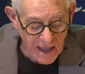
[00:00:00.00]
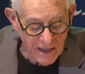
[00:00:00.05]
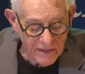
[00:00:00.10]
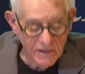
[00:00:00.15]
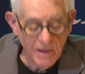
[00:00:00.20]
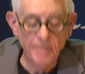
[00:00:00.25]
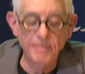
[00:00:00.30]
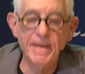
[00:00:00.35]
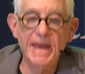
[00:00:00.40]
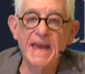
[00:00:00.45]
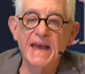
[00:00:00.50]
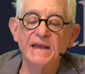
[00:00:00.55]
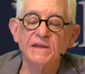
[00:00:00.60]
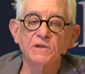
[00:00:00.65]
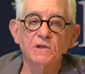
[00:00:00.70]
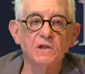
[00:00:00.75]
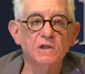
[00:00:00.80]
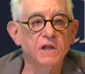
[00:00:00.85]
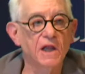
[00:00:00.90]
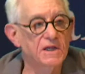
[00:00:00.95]
And the
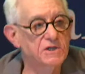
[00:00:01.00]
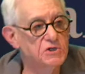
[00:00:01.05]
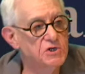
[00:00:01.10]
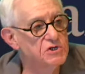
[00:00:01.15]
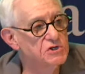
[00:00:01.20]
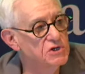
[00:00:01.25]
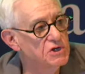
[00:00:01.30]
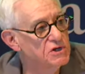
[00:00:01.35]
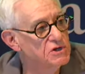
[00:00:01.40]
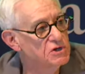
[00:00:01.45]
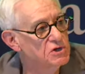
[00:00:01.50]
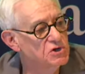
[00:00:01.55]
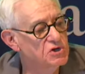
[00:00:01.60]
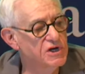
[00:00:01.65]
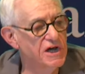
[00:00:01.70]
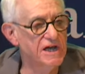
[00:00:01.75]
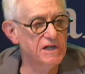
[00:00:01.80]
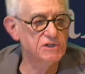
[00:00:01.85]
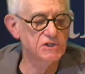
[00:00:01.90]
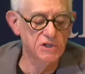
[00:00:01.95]
man clutches his
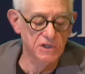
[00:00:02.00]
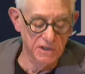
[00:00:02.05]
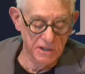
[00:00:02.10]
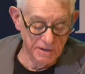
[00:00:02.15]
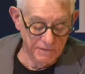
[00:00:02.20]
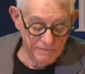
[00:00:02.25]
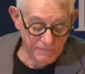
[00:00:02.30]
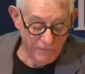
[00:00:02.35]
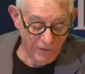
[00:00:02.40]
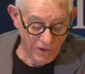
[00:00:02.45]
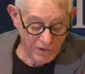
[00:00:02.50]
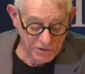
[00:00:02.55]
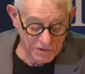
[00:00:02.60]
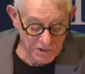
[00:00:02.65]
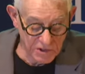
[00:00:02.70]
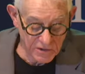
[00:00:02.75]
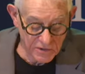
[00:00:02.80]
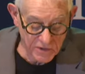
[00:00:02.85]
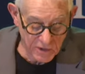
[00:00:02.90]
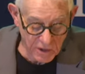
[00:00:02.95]
chest and he falls
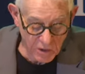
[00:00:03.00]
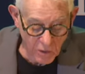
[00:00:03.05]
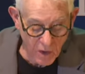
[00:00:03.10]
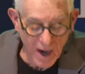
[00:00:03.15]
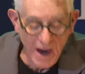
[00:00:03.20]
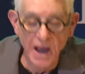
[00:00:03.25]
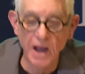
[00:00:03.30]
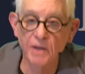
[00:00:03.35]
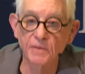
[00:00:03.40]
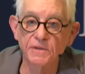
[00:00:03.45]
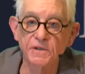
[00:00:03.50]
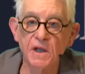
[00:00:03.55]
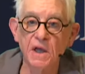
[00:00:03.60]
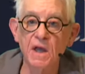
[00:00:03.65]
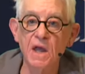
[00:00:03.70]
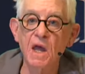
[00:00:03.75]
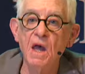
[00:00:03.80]
to the ground.